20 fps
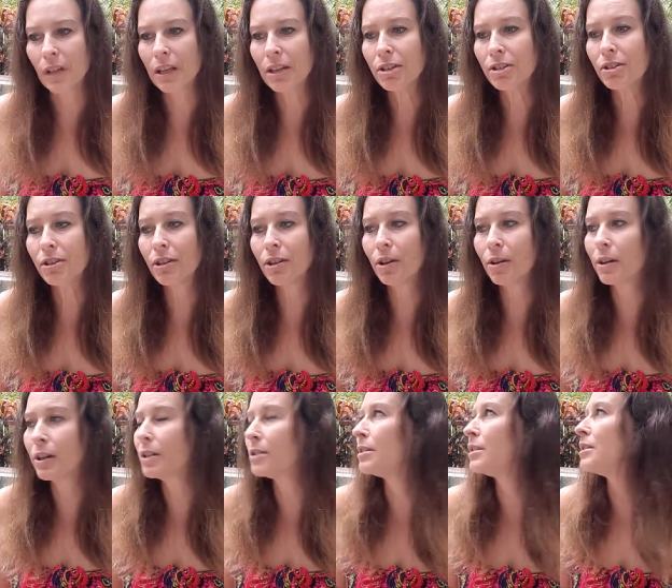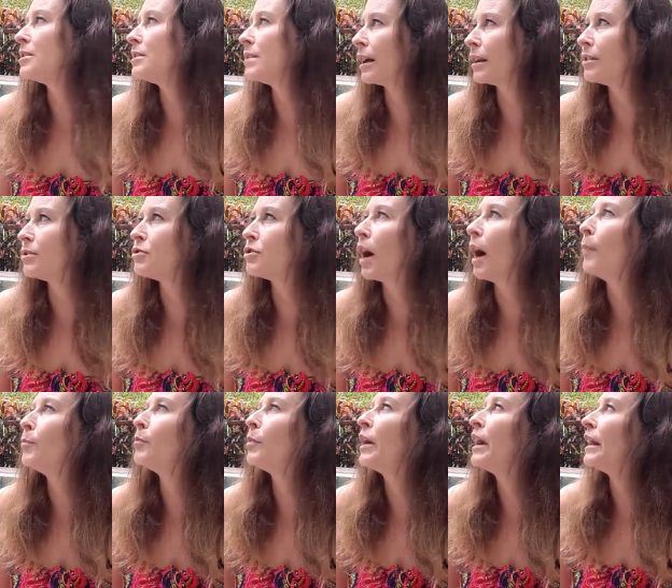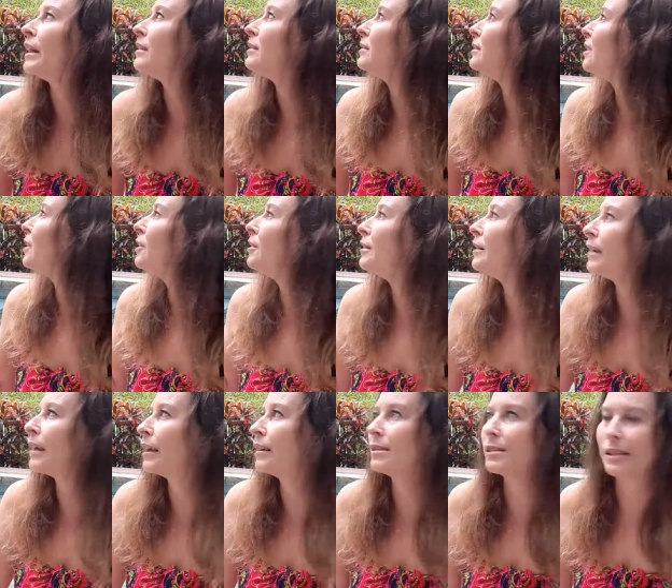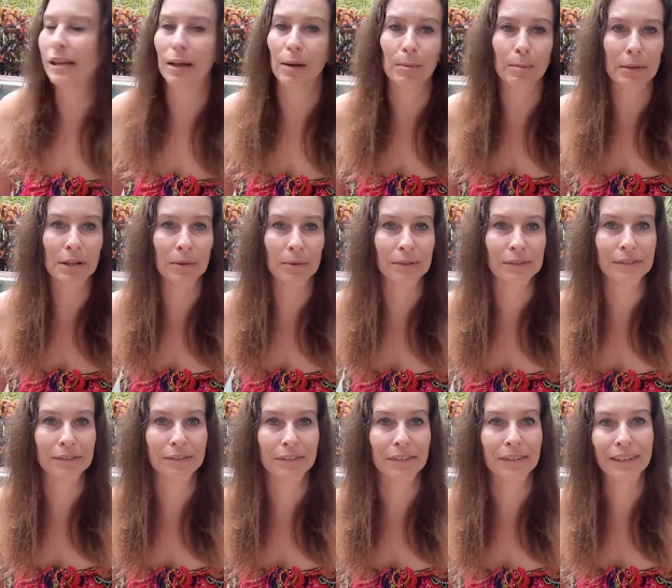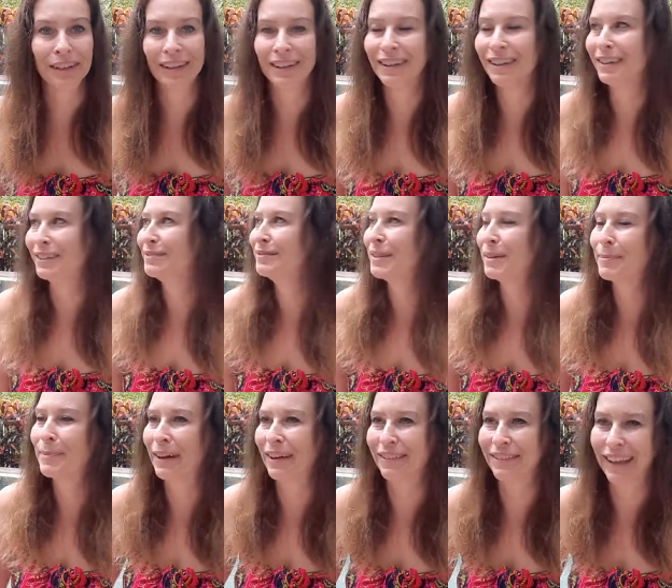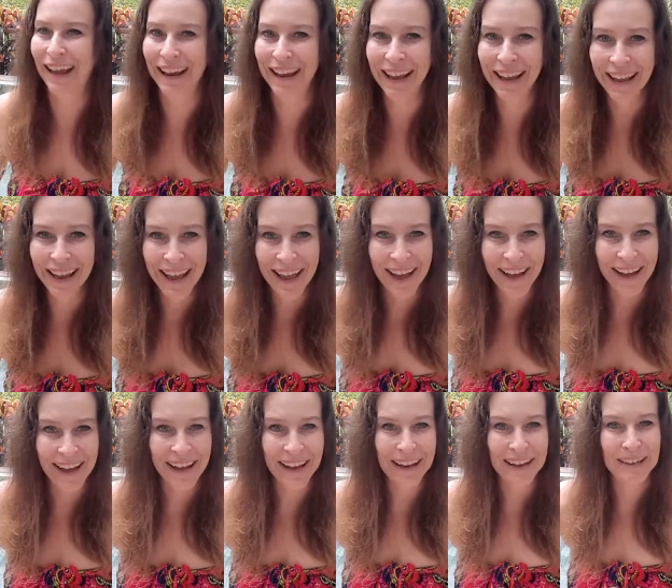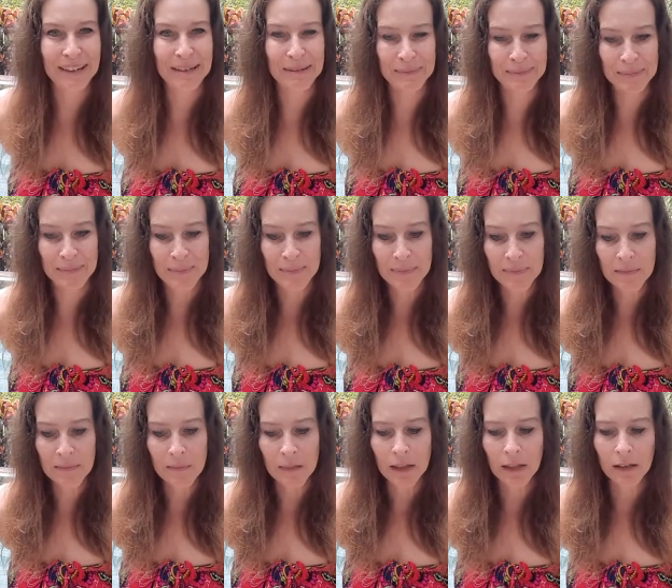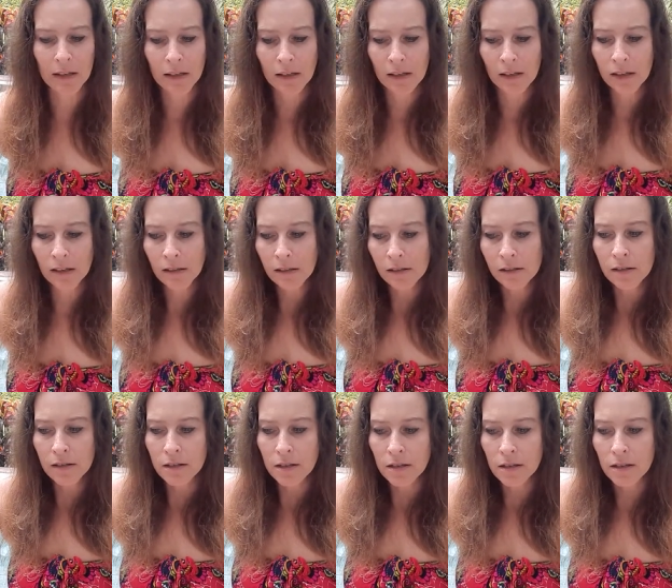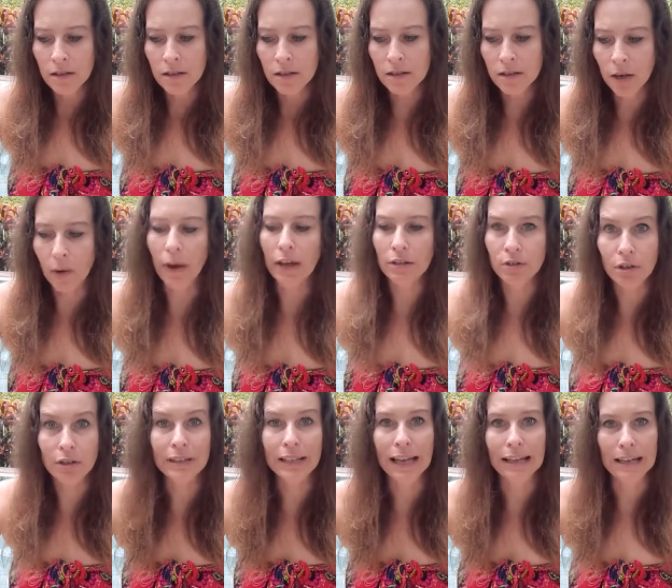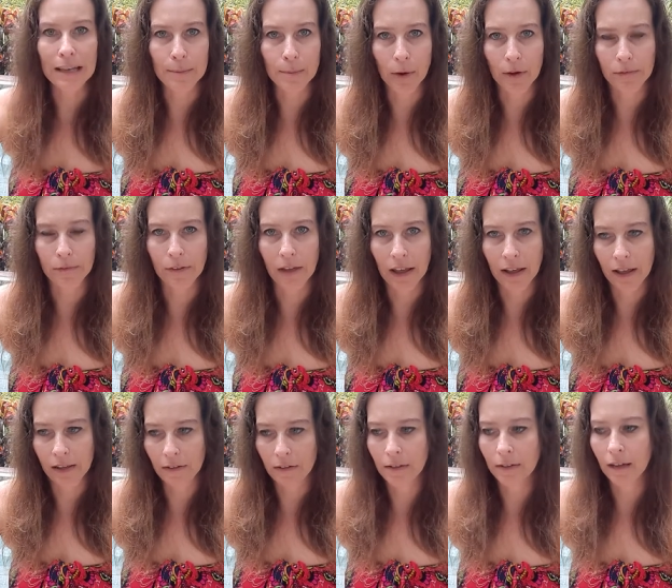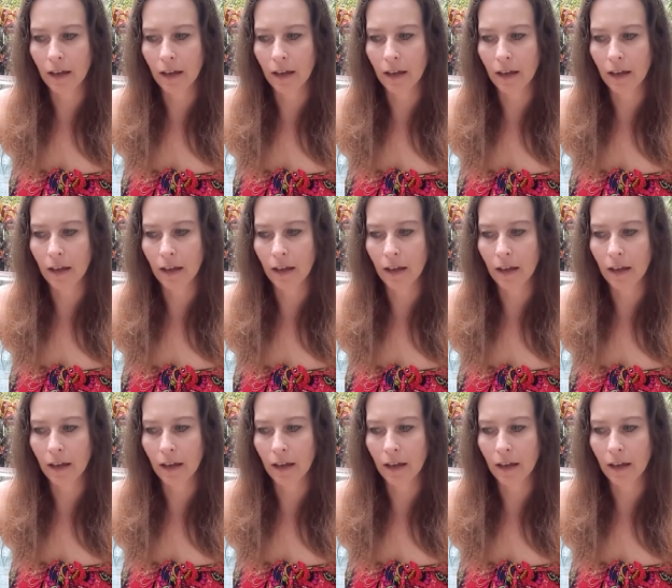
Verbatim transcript: securities that a job brings. Oh, you can't see it, but it was a butterfly. Um, so I took that leap of faith